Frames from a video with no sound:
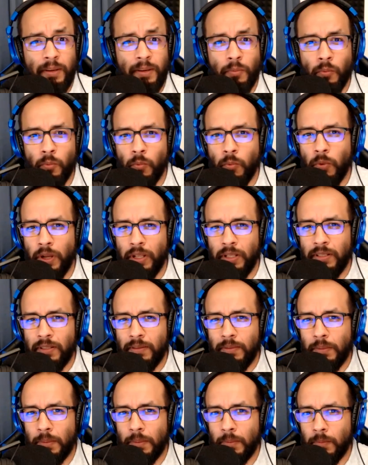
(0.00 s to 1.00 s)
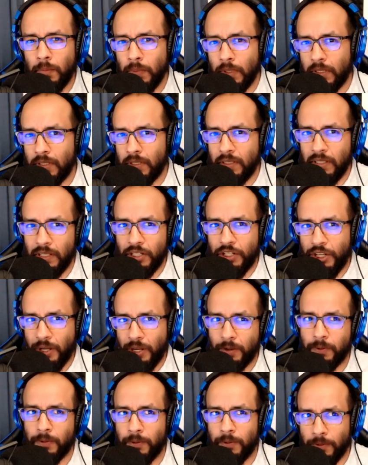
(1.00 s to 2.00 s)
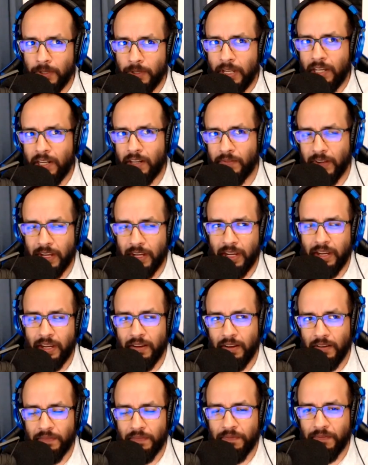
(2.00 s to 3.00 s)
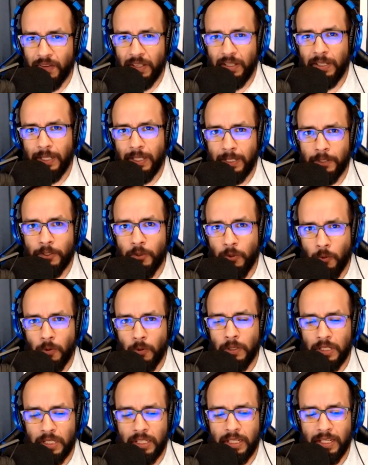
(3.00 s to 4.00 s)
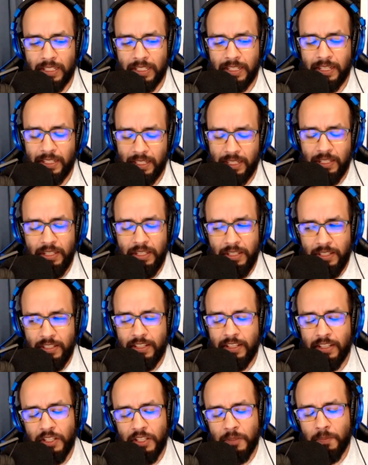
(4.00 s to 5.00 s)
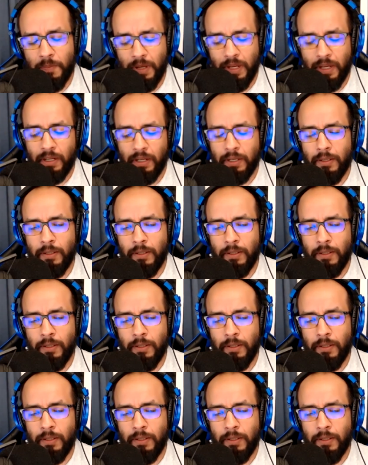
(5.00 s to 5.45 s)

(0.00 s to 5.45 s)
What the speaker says: What's the general kind of a feeling towards this? Because this is big.